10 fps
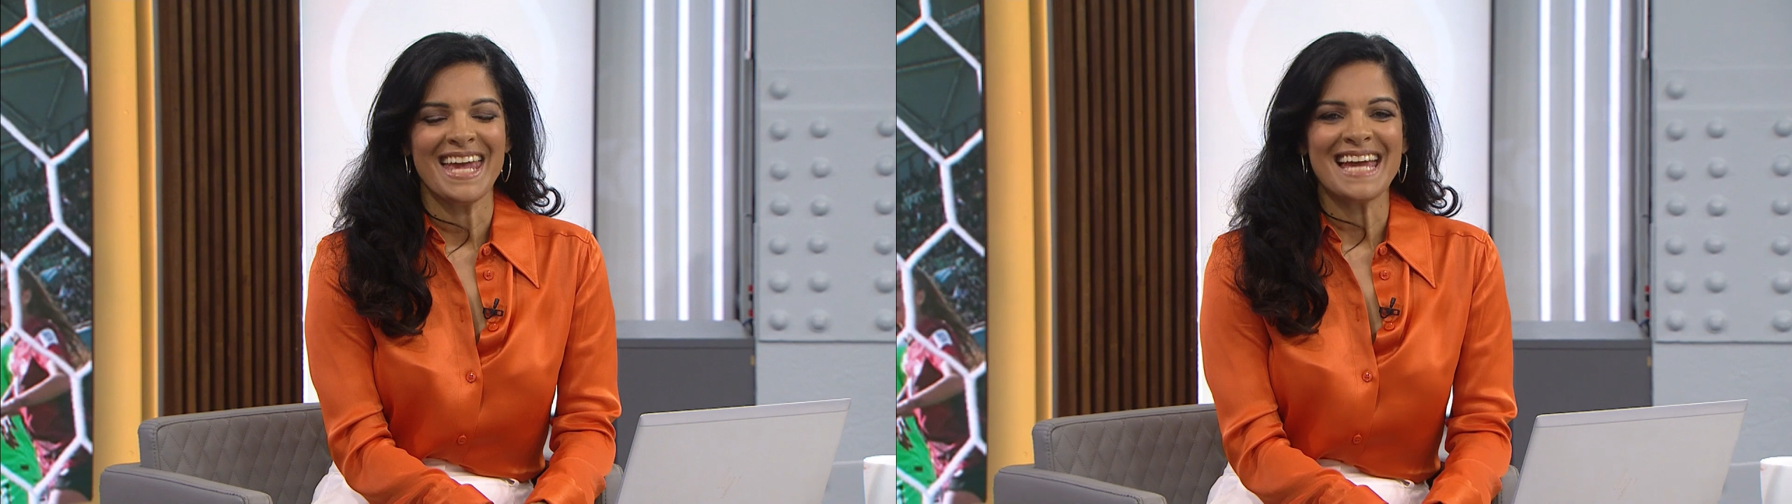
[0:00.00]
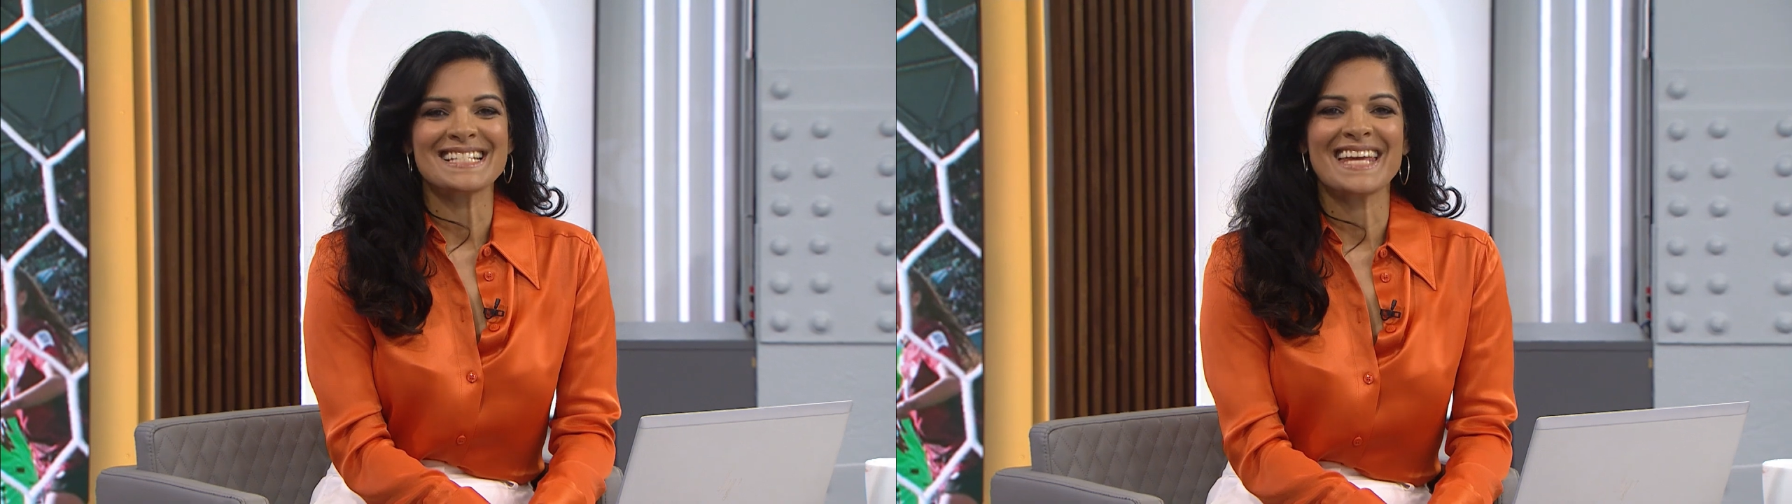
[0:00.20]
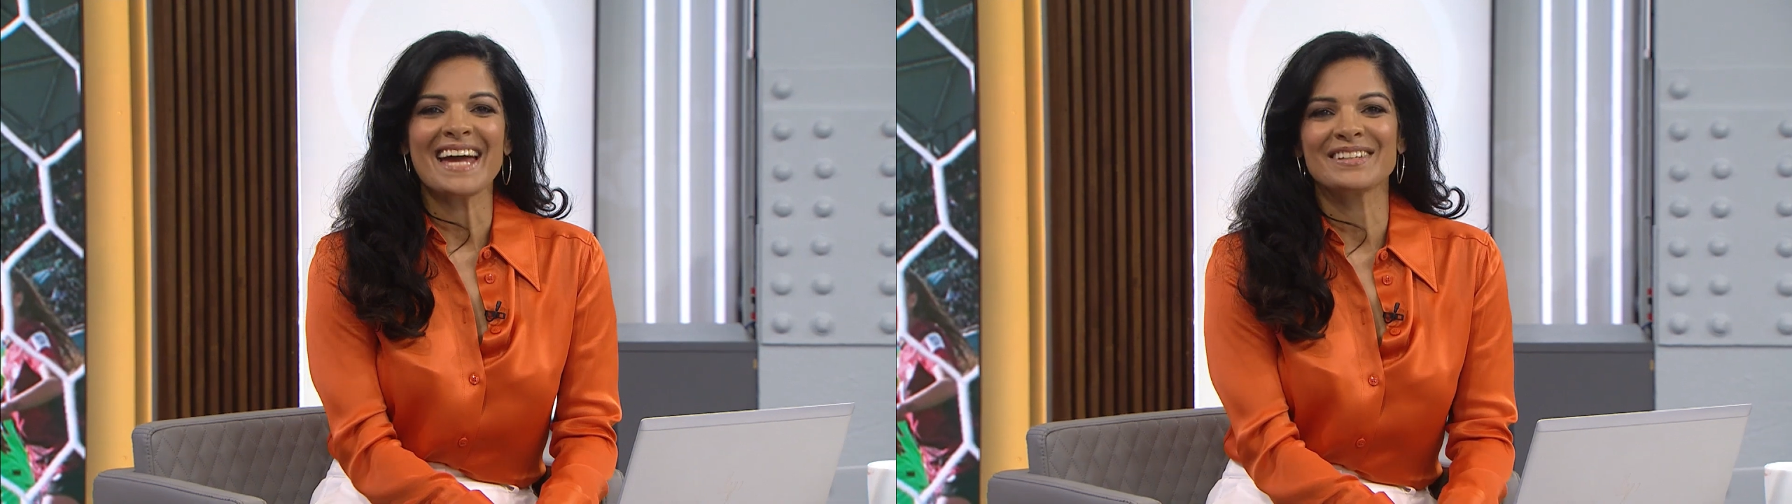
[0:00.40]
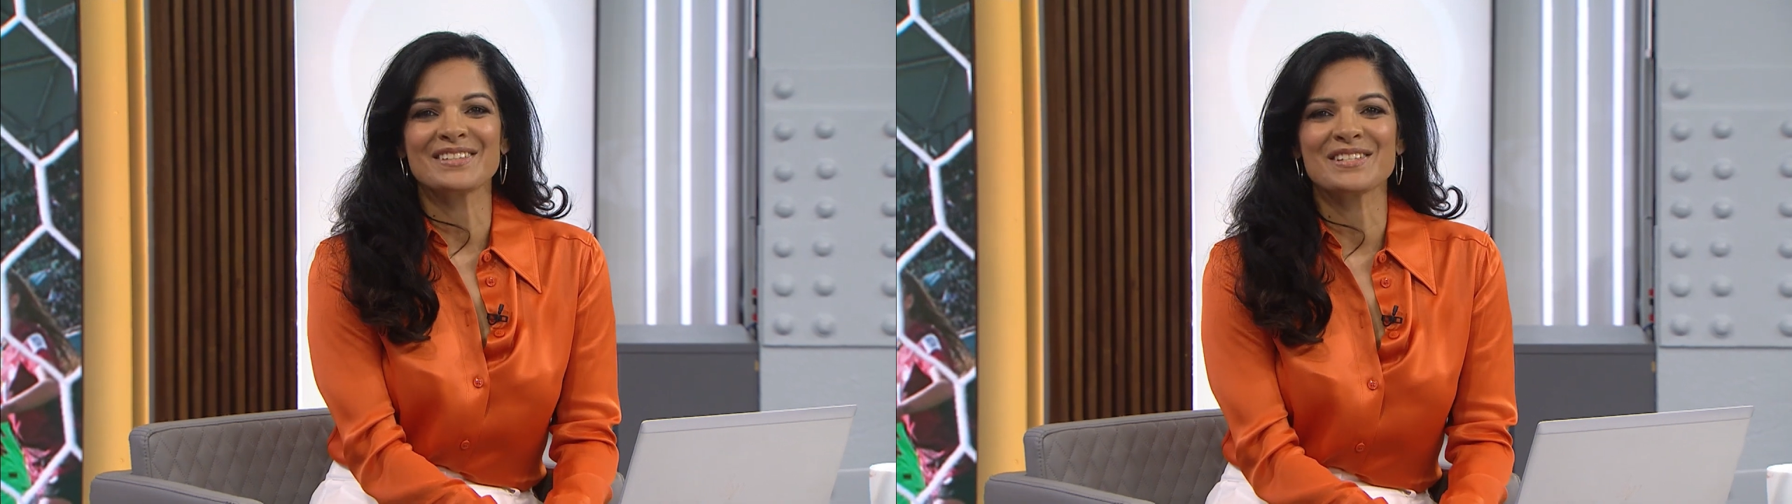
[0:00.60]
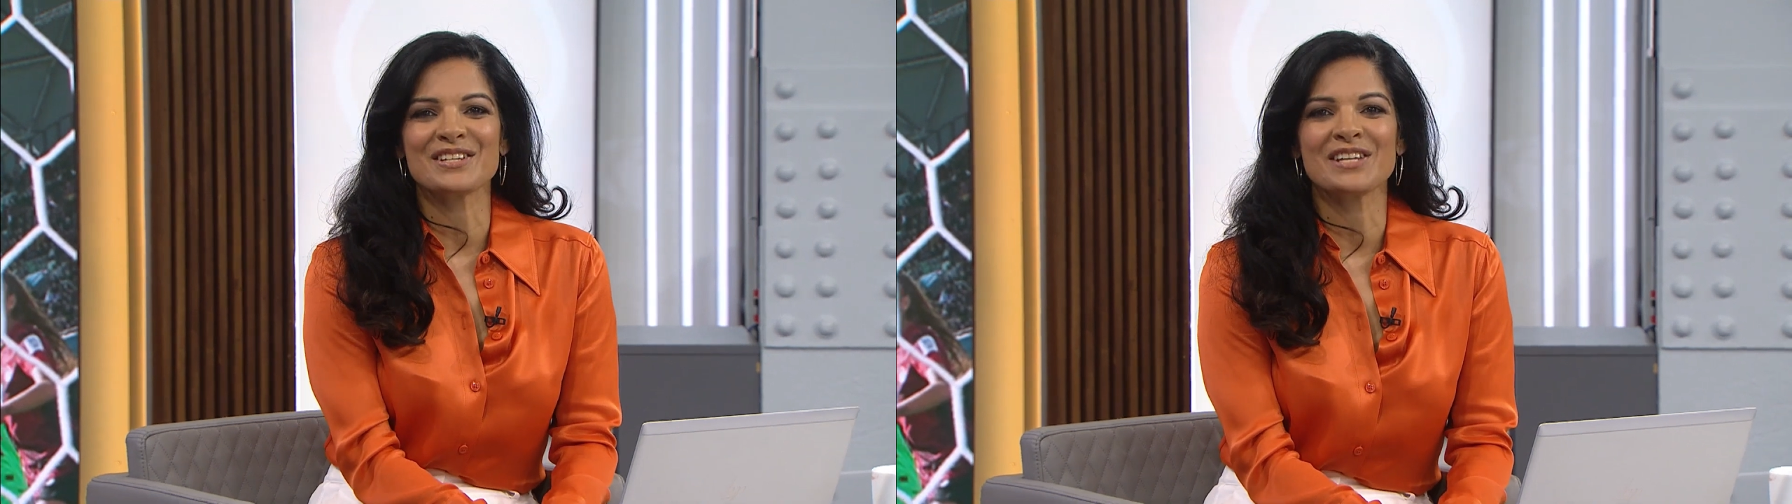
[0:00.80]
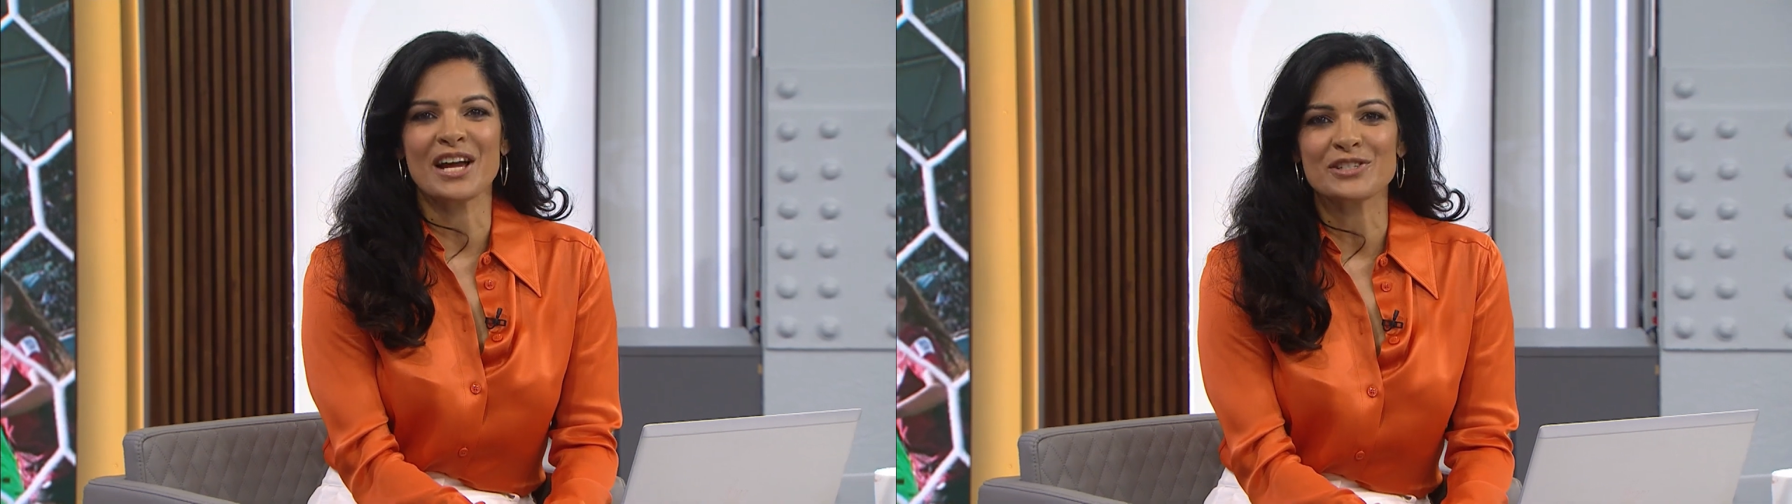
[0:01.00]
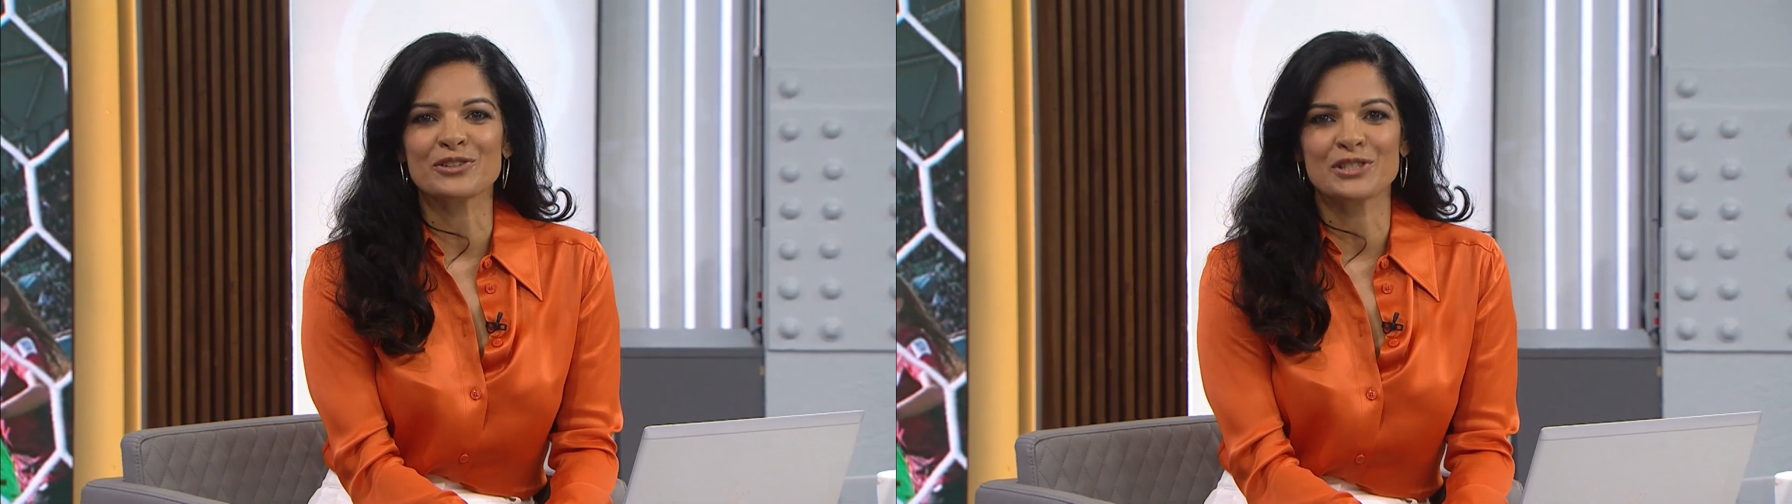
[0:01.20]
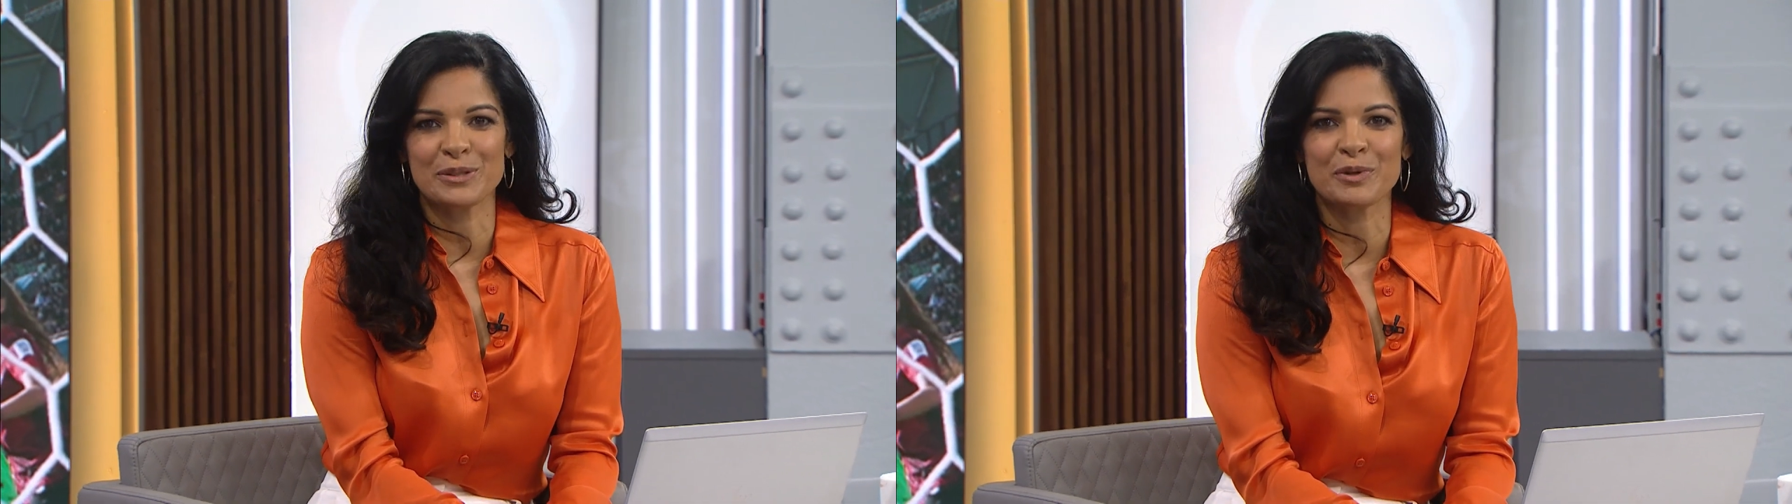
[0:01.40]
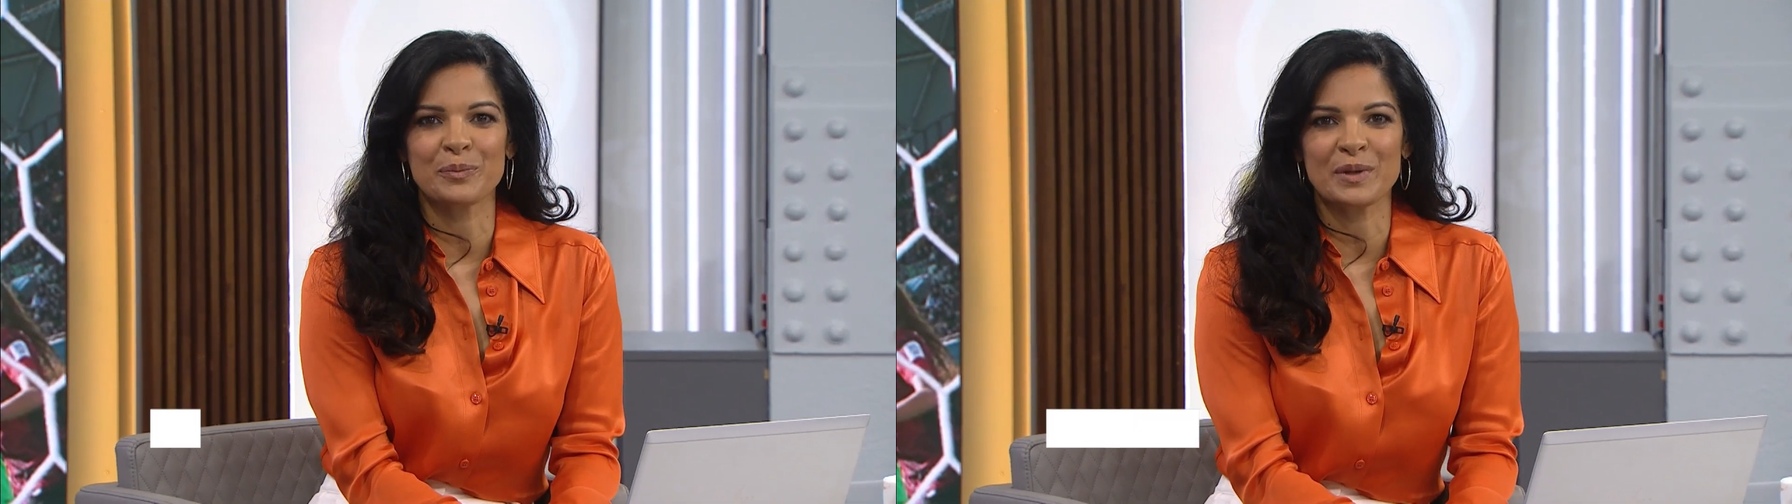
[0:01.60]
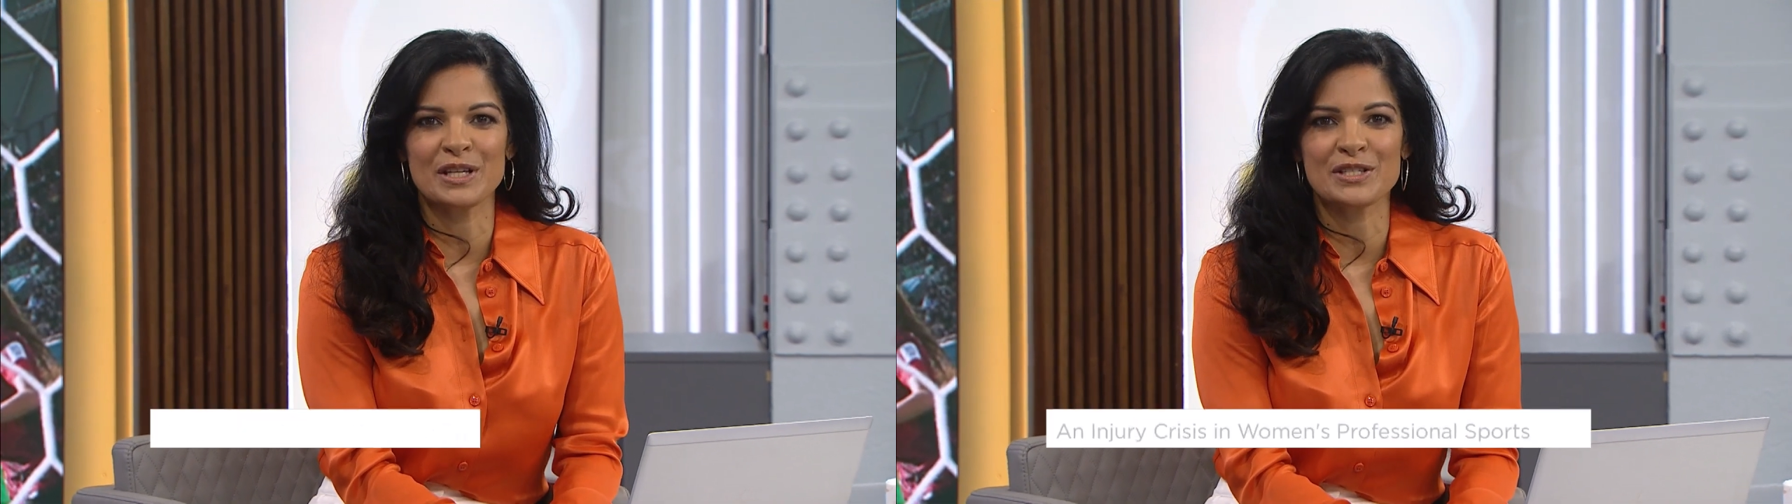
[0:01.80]
As Canada's national team
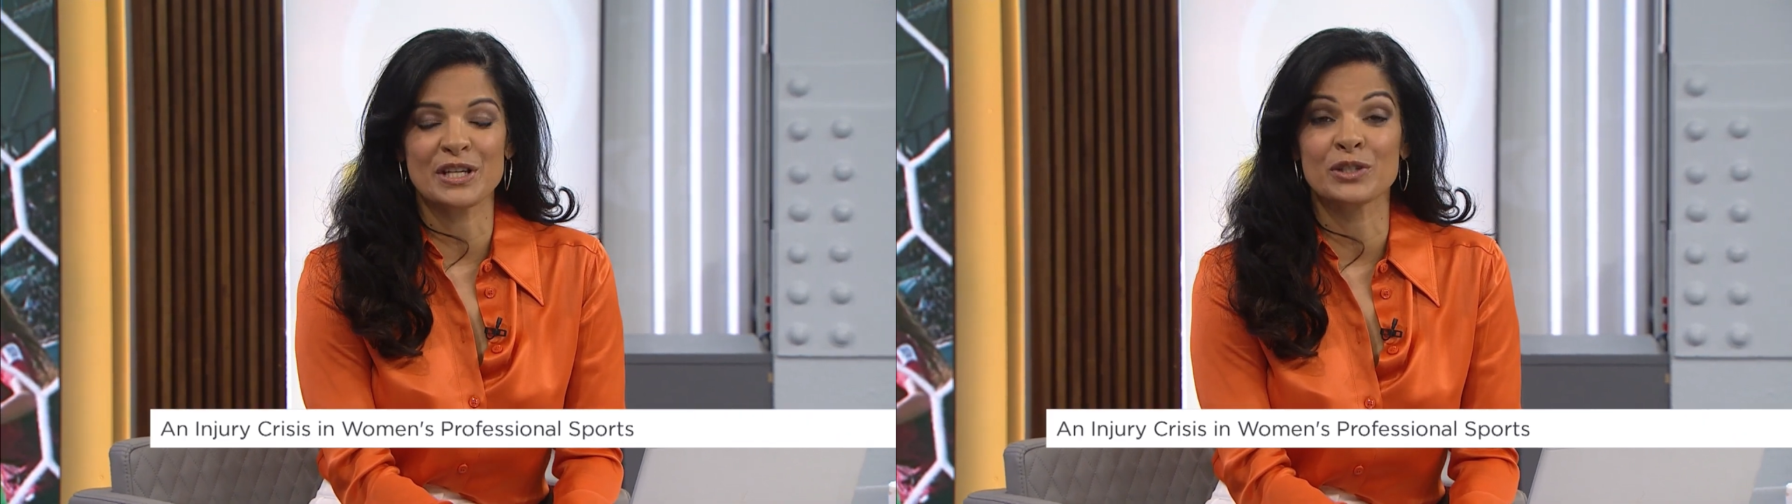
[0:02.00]
competes